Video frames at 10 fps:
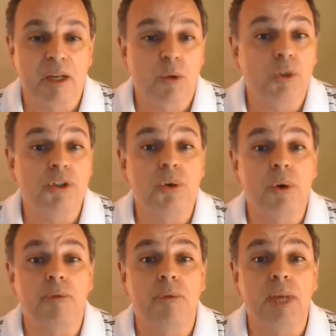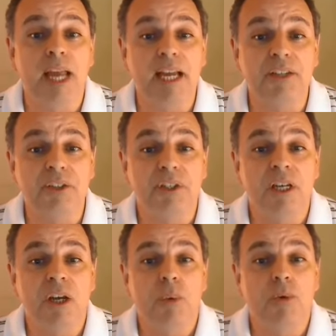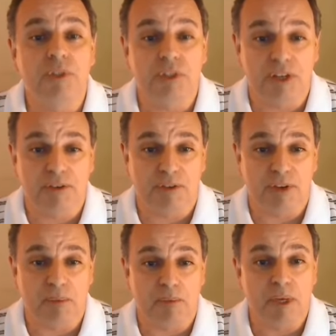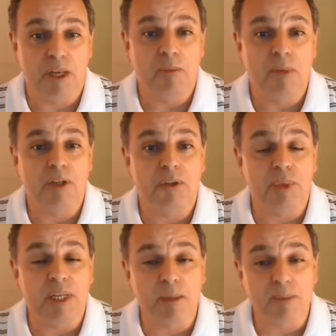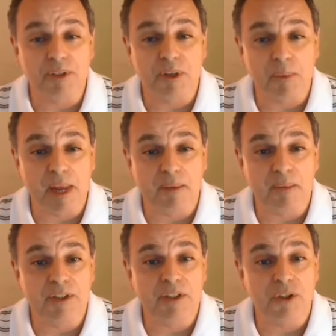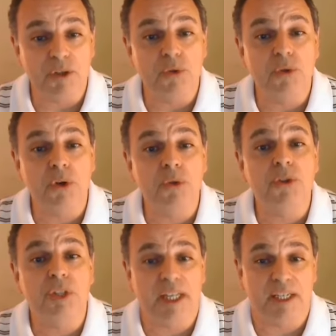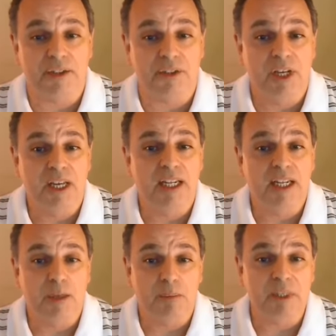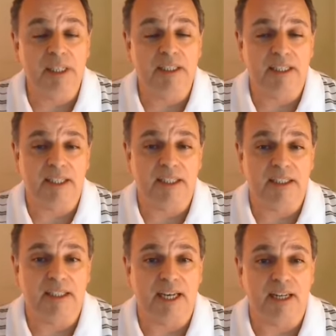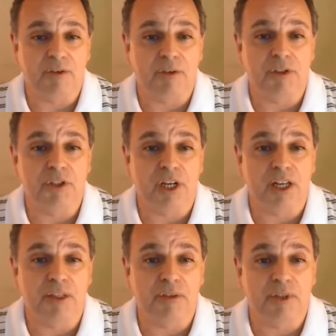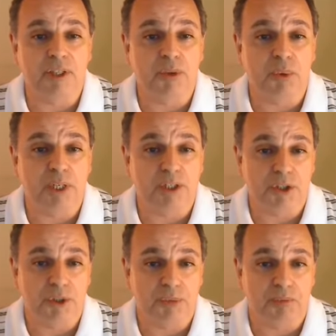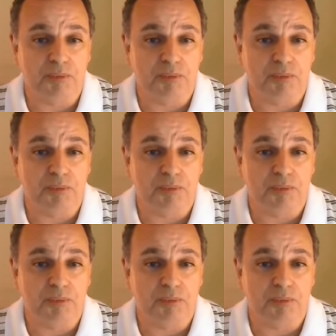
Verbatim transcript: Whatsoever we ask, we receive of Him, because we keep His commandments and do those things that are pleasing in His sight. 1 John 3:22.